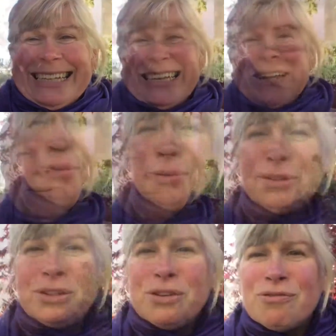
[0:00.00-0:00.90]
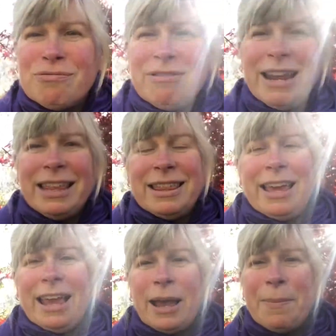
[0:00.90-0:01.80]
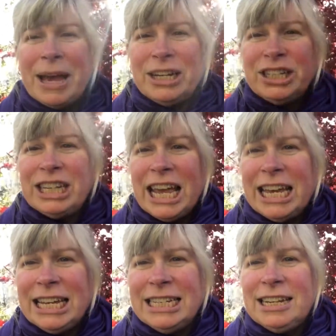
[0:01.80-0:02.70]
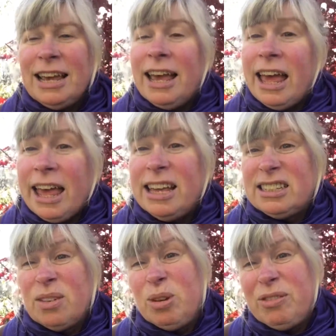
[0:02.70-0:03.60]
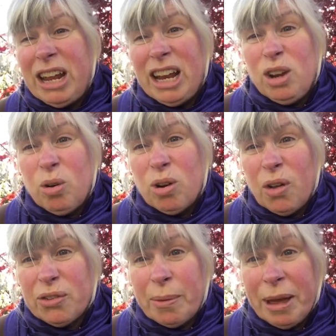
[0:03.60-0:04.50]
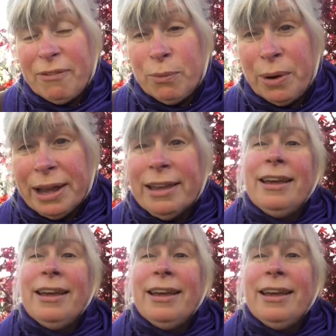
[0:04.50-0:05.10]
Of course, the great thing about shade is that we've nearly all got some, haven't we?